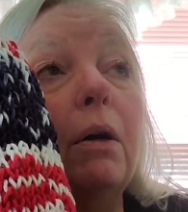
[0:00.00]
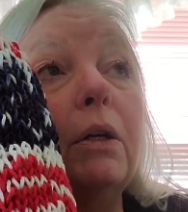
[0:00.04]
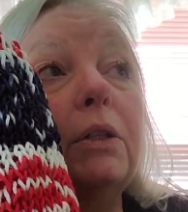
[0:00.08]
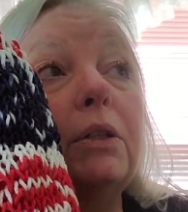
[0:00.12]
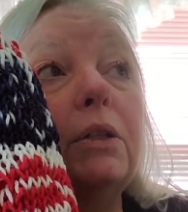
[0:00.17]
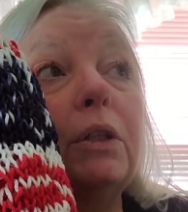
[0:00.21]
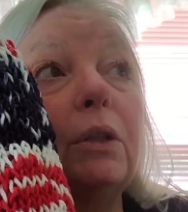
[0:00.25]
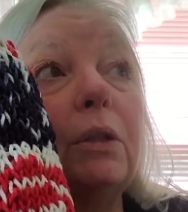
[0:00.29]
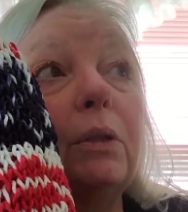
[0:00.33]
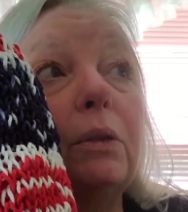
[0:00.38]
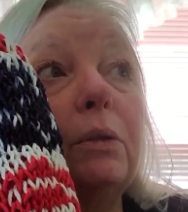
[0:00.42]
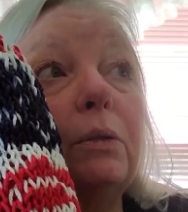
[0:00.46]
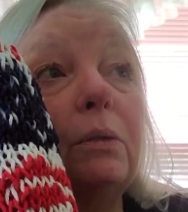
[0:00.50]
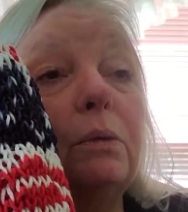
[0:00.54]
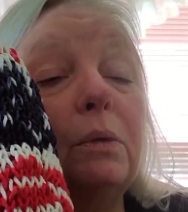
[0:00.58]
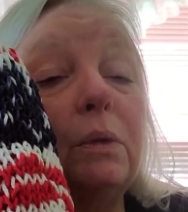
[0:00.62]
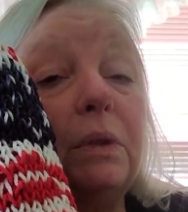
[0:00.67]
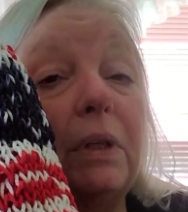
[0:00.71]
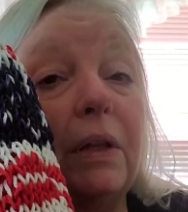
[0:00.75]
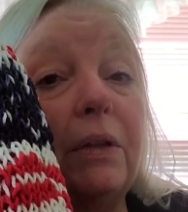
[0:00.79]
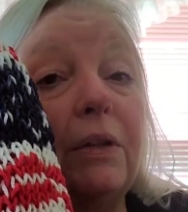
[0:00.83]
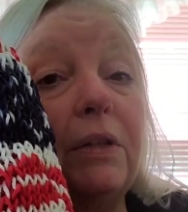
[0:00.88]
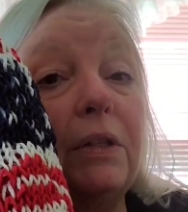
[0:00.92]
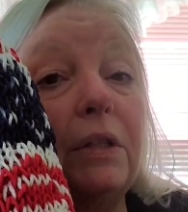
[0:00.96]
So
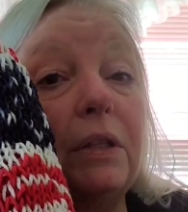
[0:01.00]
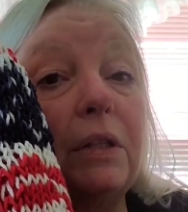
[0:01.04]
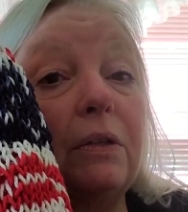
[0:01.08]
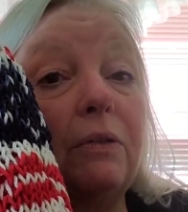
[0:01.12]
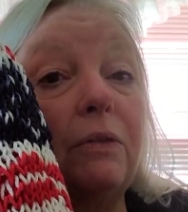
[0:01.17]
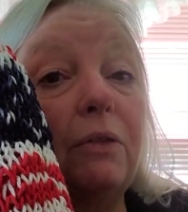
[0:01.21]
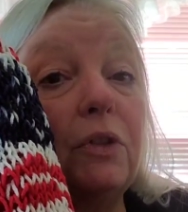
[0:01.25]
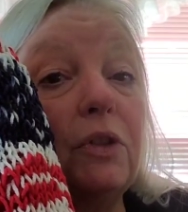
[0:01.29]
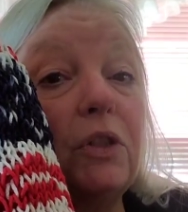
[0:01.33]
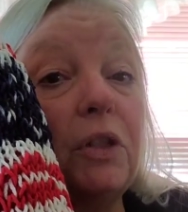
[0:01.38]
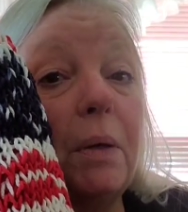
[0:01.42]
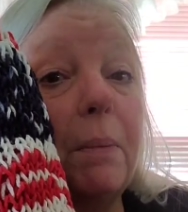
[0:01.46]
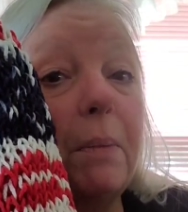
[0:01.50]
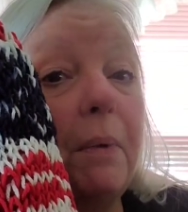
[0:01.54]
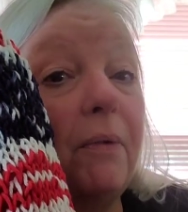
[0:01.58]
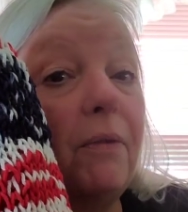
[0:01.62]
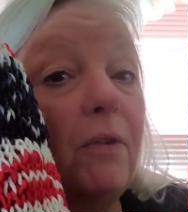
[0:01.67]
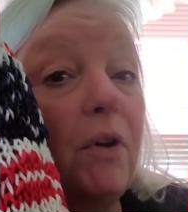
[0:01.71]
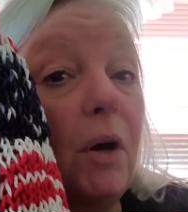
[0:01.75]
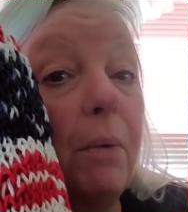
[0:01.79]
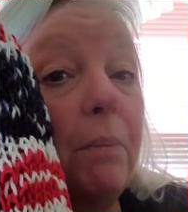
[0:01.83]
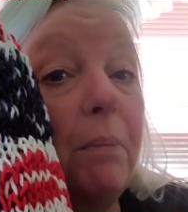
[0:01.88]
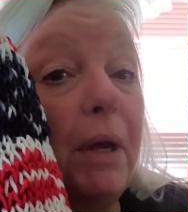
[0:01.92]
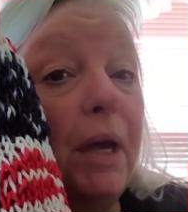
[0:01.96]
now this is the first time
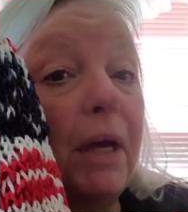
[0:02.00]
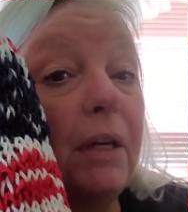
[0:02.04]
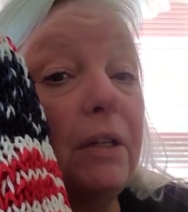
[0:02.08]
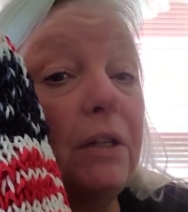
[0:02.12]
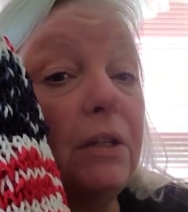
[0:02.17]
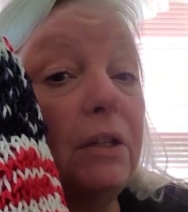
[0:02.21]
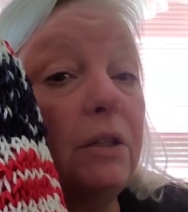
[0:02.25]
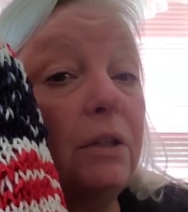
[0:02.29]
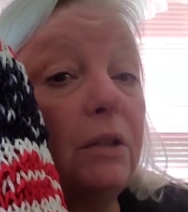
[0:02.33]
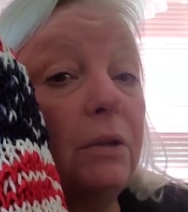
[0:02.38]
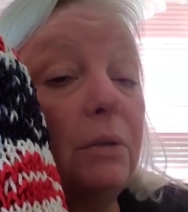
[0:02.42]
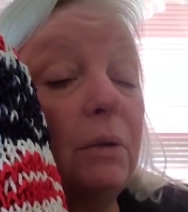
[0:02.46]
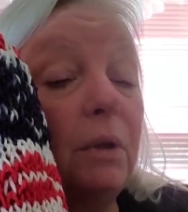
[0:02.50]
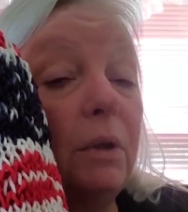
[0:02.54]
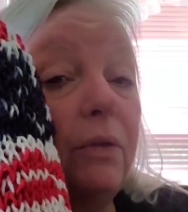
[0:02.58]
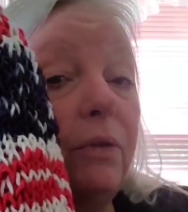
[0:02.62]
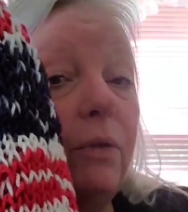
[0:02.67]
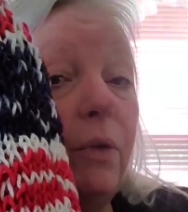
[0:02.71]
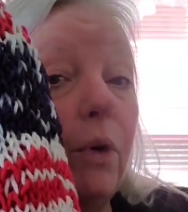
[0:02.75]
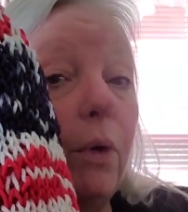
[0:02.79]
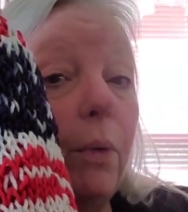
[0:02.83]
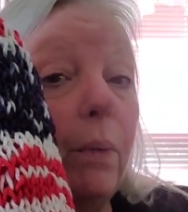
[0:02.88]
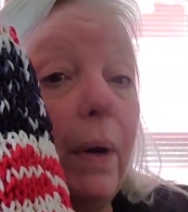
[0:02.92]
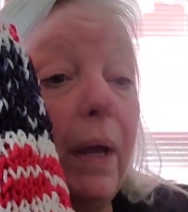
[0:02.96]
I've gone back to a
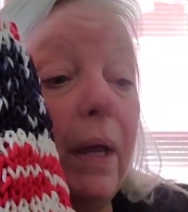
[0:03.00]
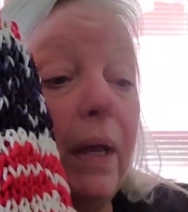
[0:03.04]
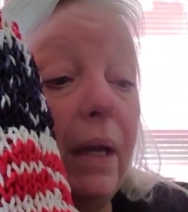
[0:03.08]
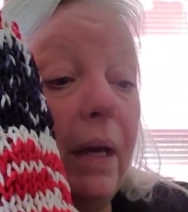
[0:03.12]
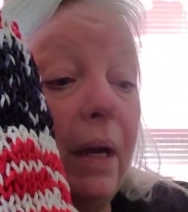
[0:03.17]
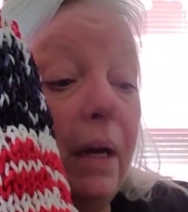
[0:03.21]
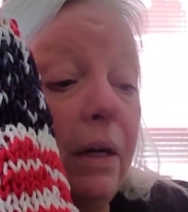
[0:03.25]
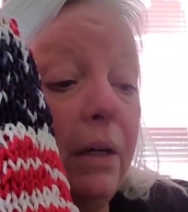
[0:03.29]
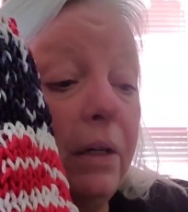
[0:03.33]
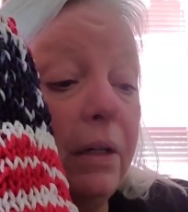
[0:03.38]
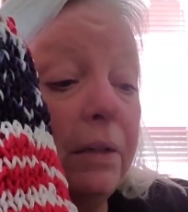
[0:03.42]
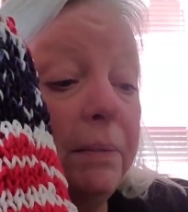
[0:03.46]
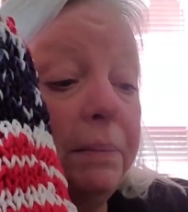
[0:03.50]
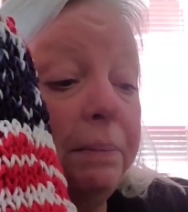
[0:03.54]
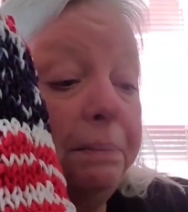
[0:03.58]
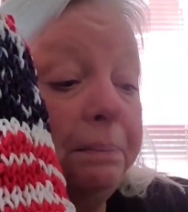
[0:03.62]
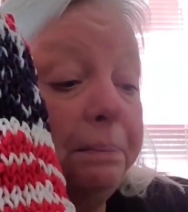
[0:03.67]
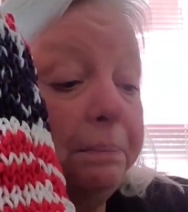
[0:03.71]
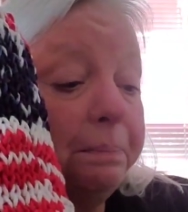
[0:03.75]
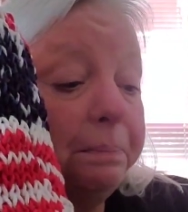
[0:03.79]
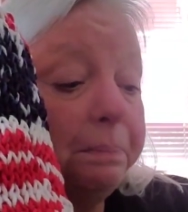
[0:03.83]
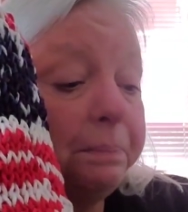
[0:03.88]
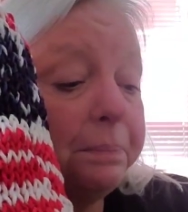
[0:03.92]
four-weight yarn